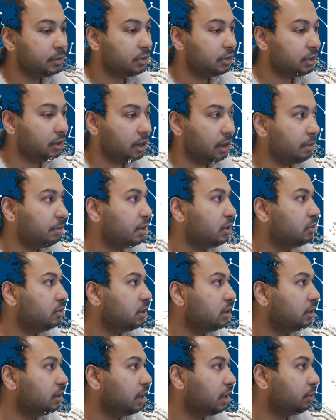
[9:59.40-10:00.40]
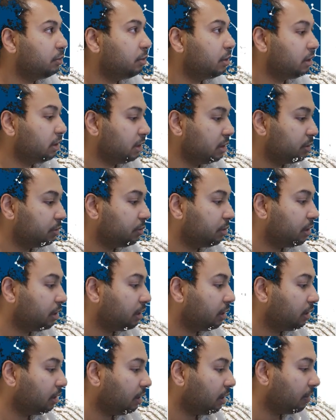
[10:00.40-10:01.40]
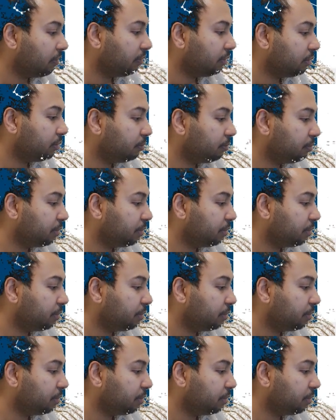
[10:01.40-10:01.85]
So I'm using that one, that's why I have to